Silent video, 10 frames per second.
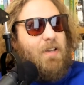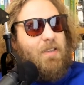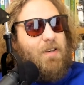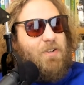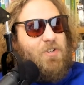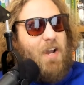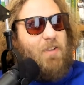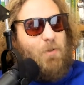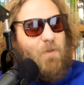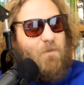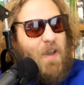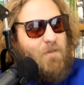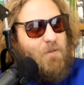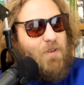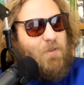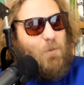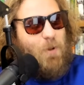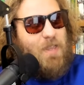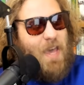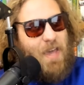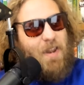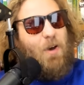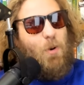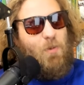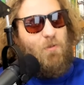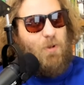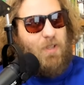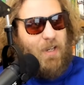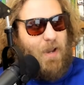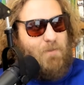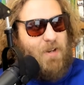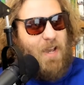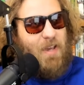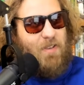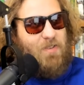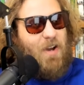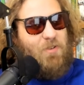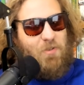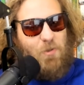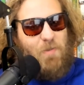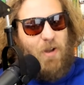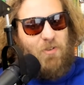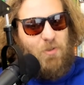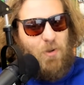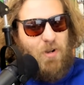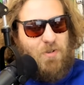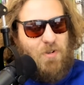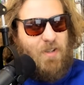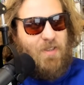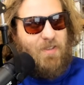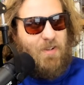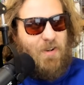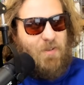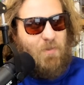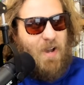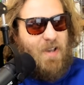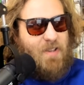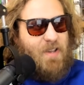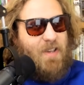The Giants were the favorite to win the NL before the game today, and Dodgers were about 200 on the series price.